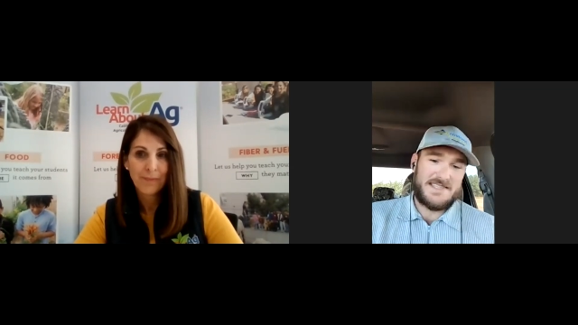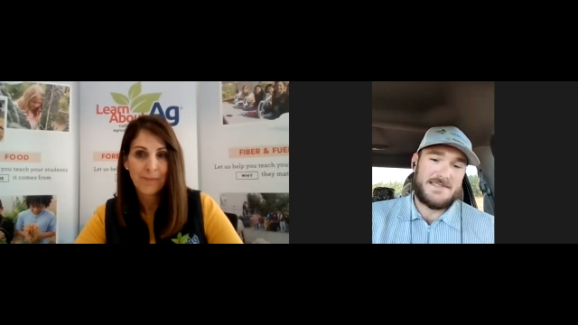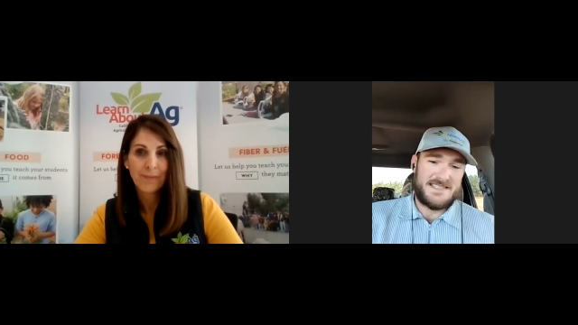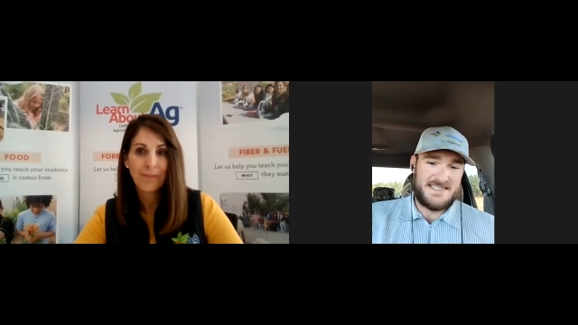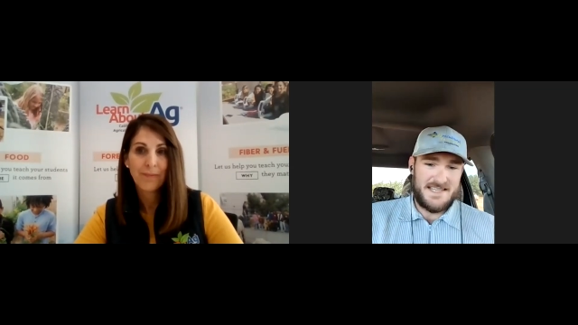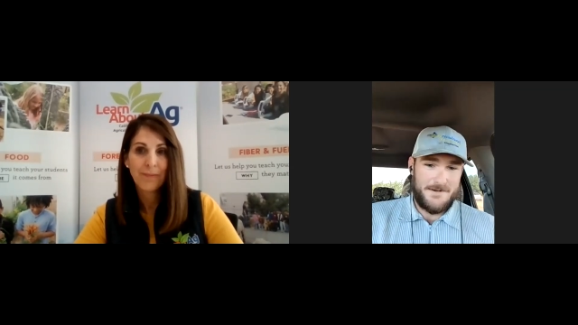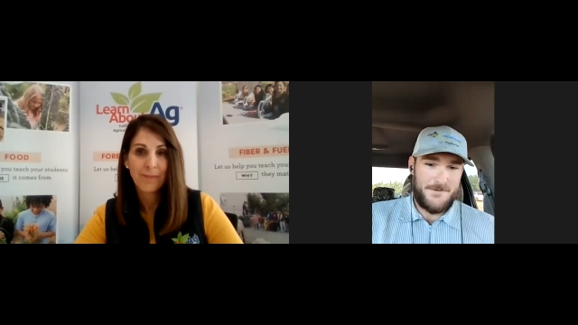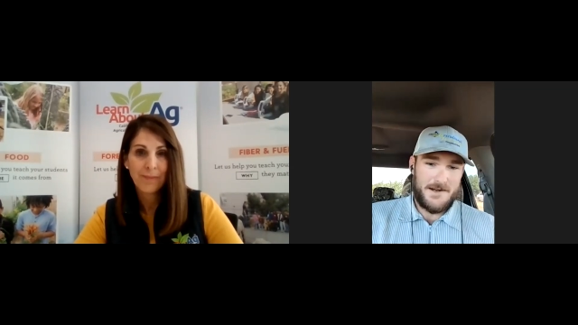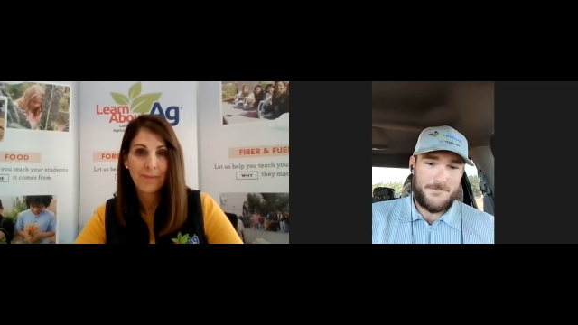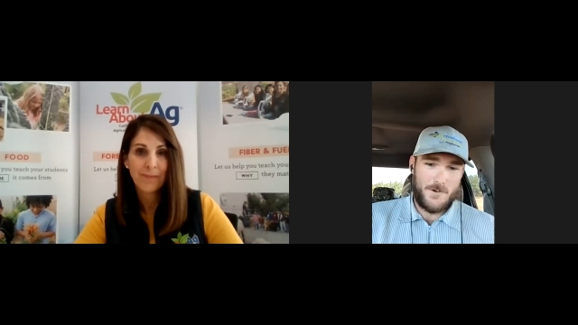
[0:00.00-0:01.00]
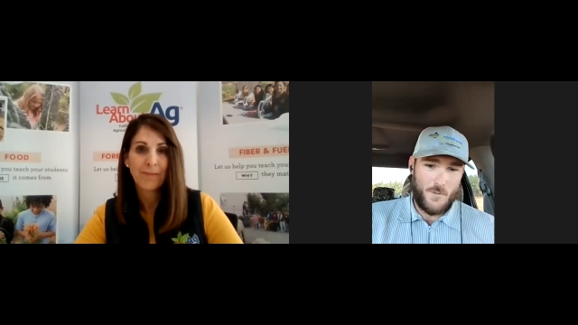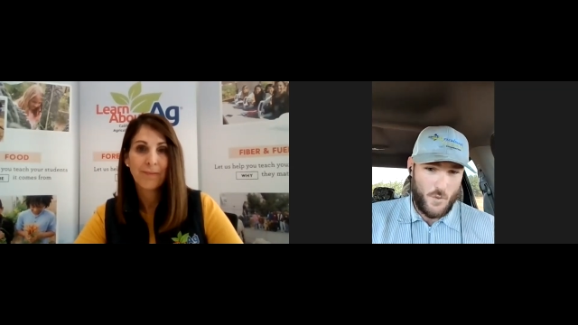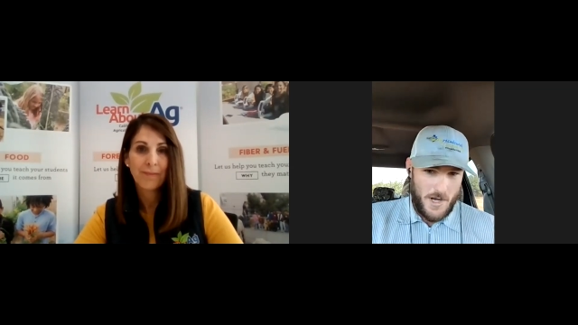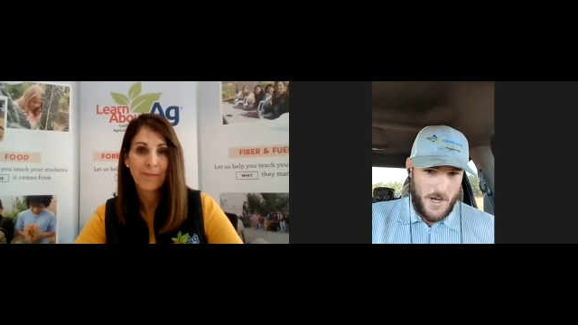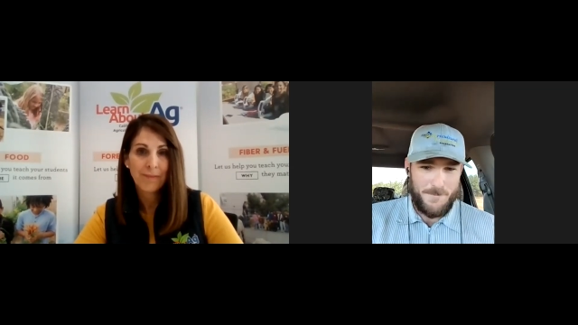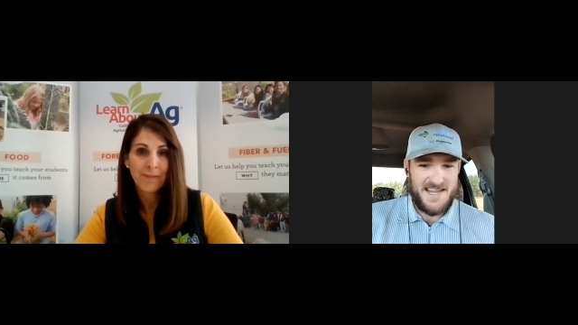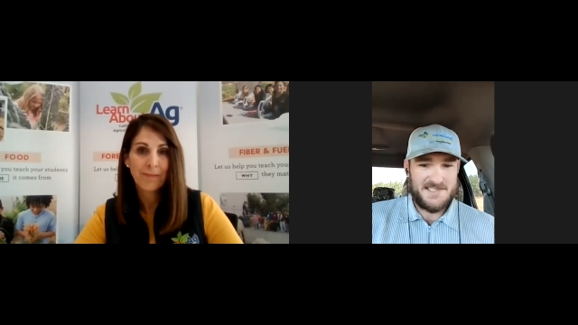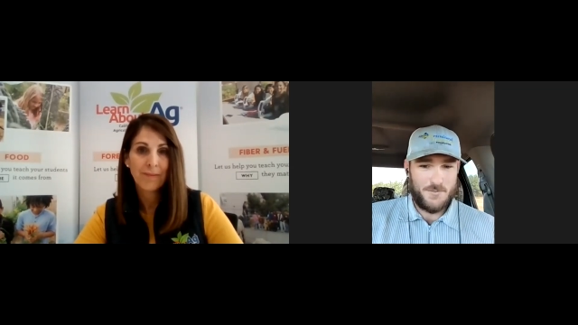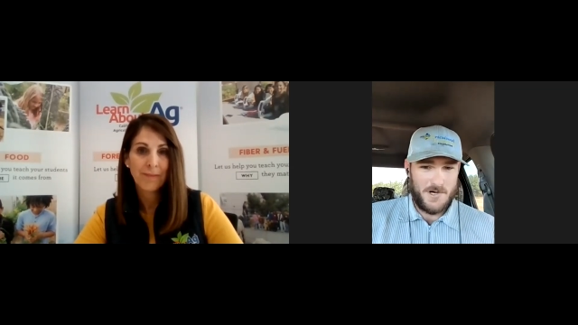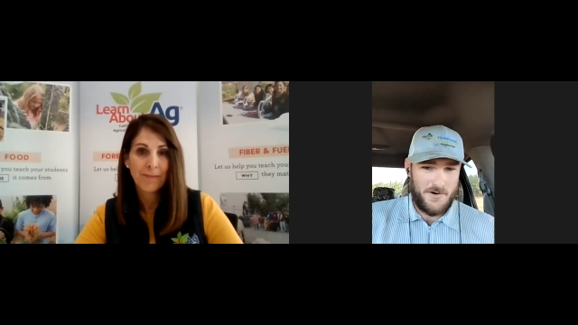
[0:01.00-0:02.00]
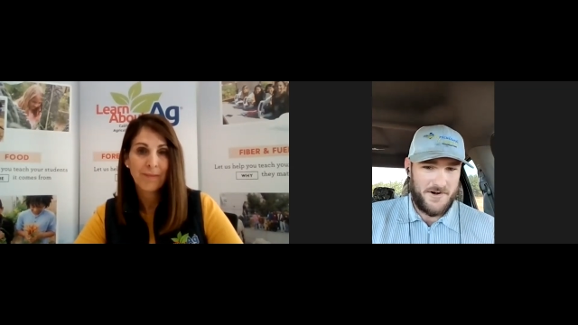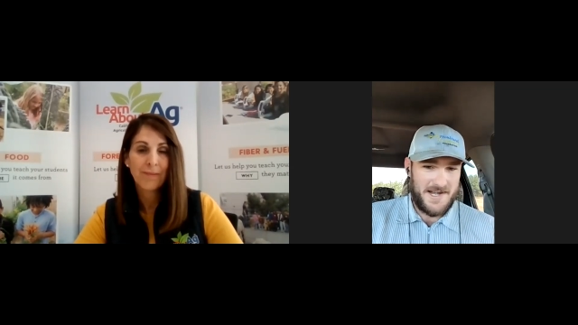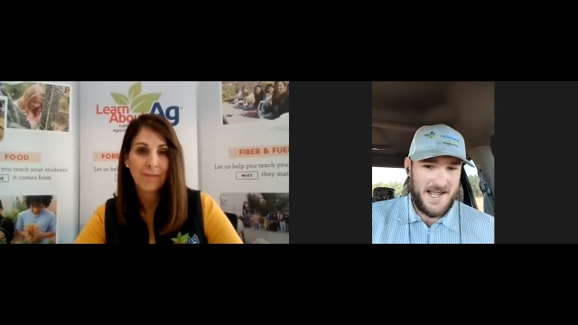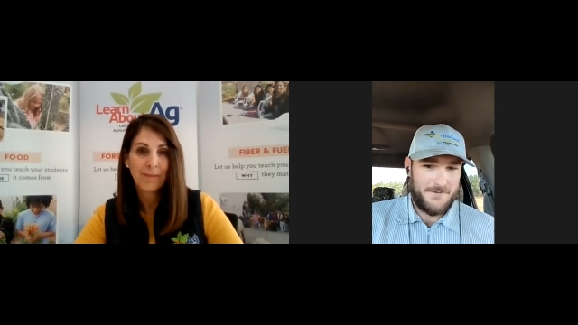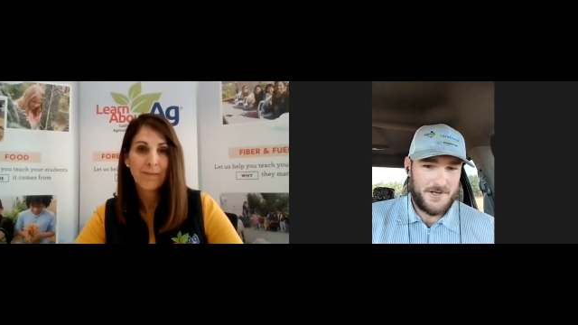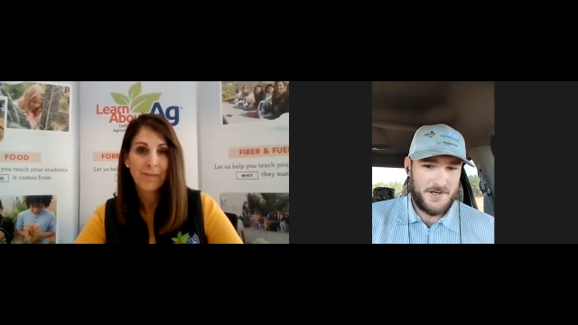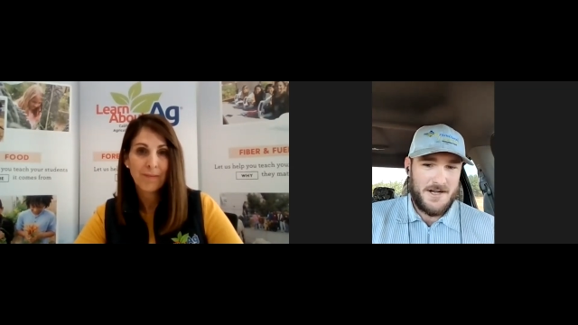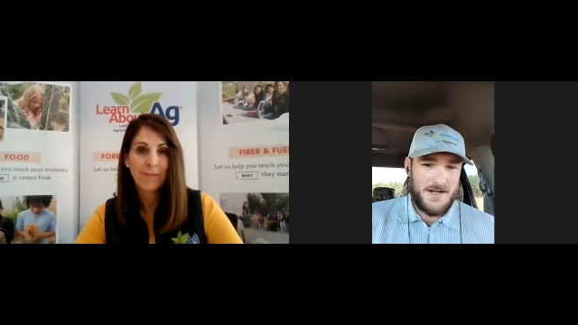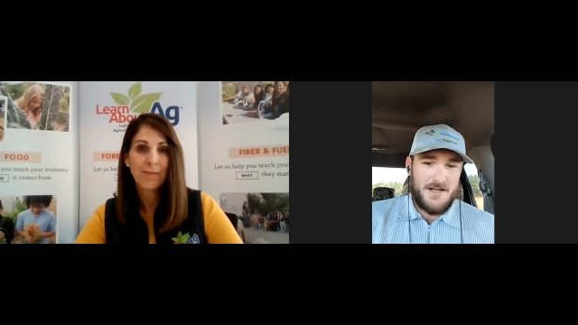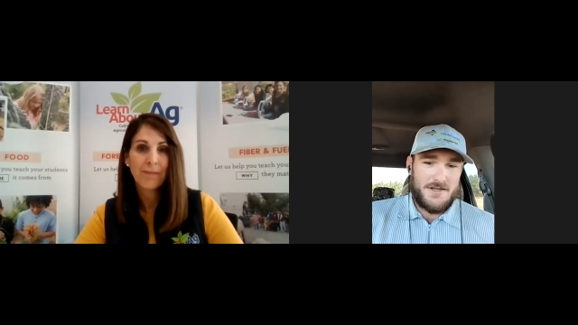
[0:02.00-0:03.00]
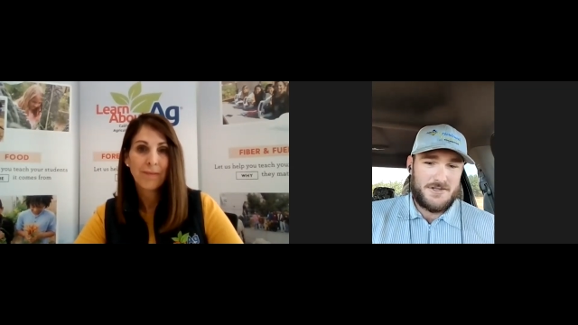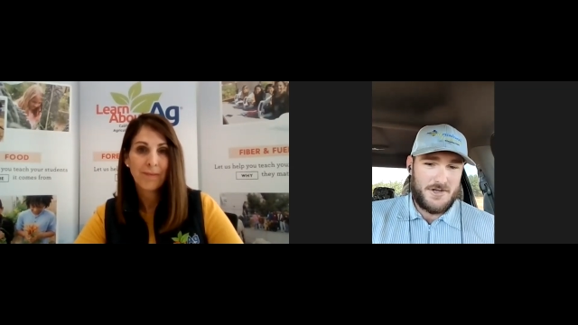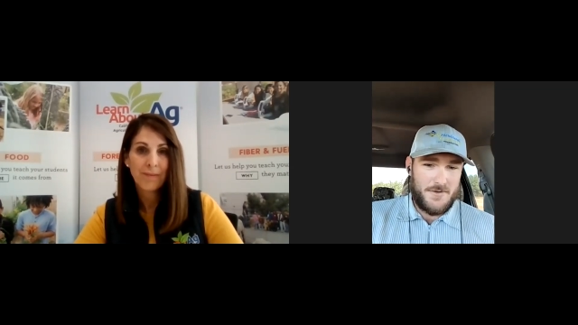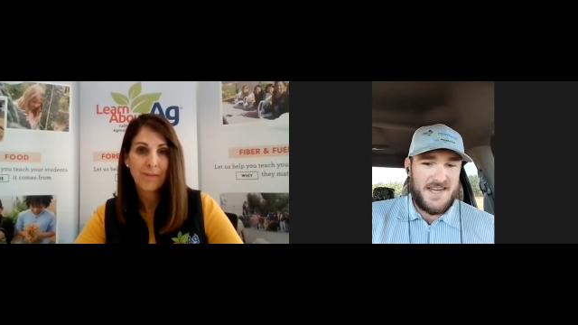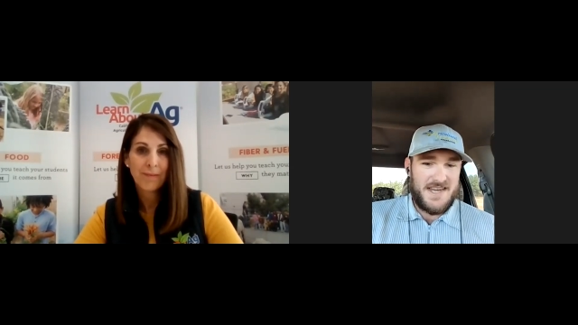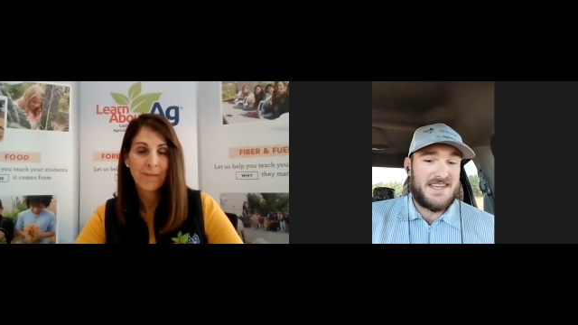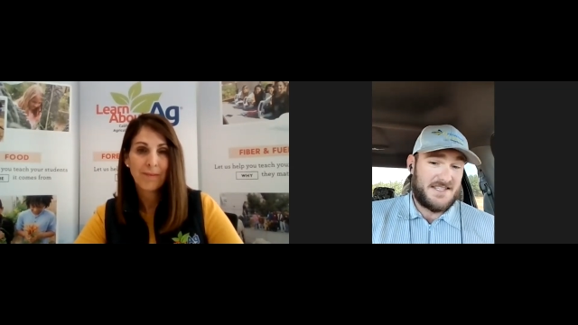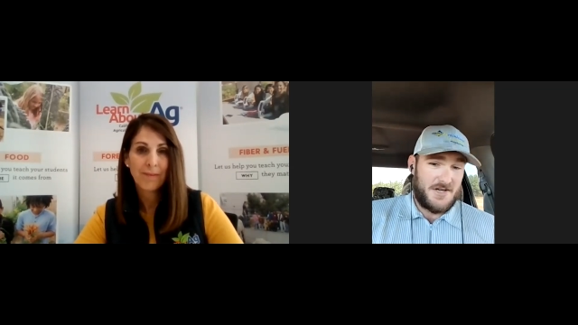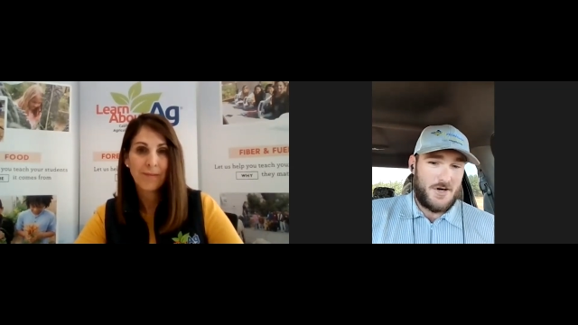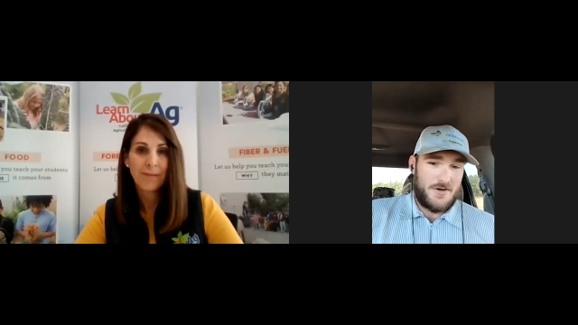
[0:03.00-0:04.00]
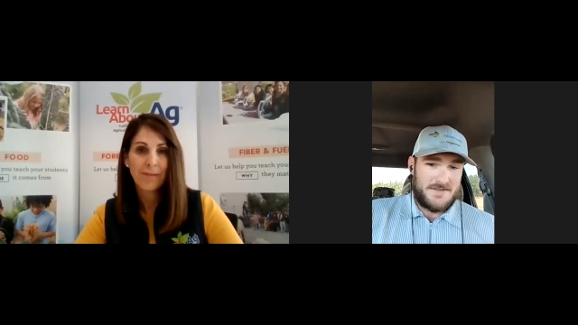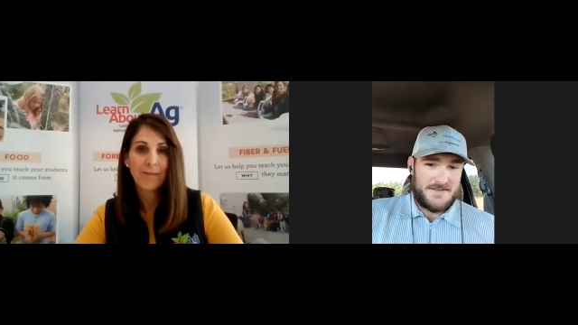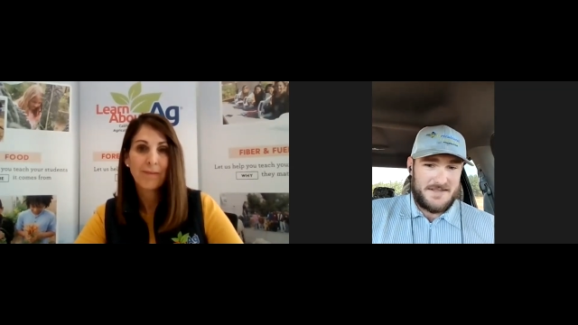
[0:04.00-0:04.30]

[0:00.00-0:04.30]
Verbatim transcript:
Speaker 1: specific for what pest we're going after so that it doesn't hurt,